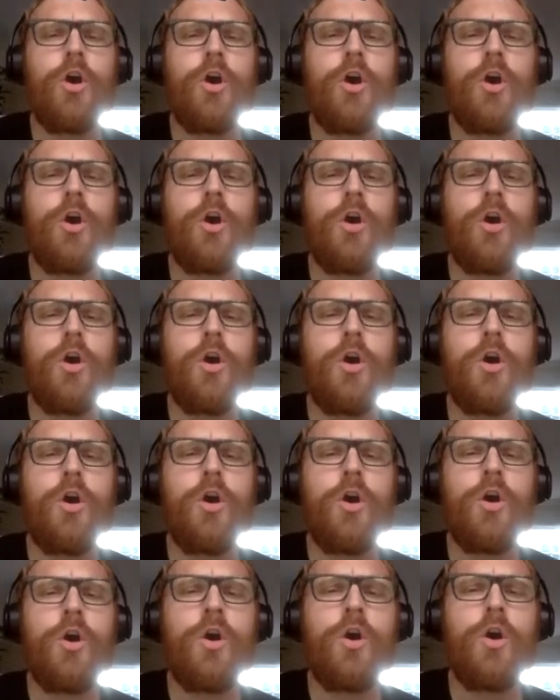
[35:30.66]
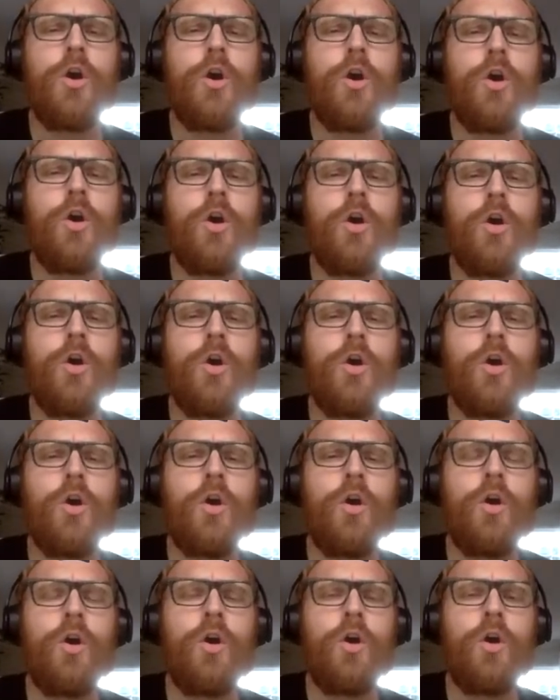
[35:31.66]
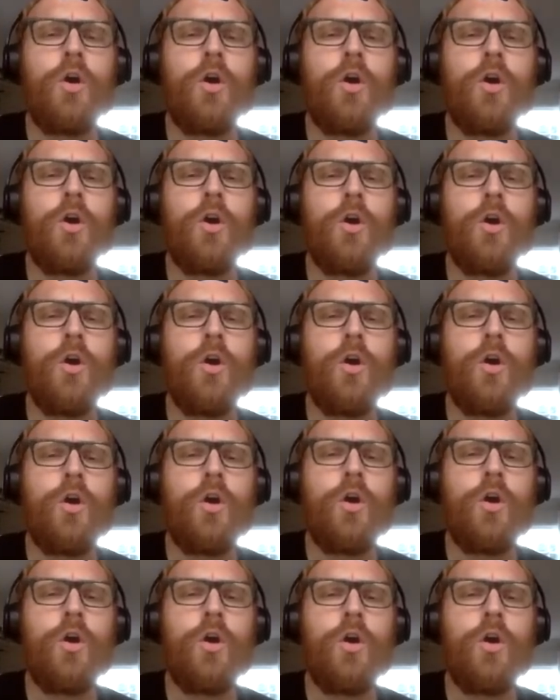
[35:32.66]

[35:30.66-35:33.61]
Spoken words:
(not speaking)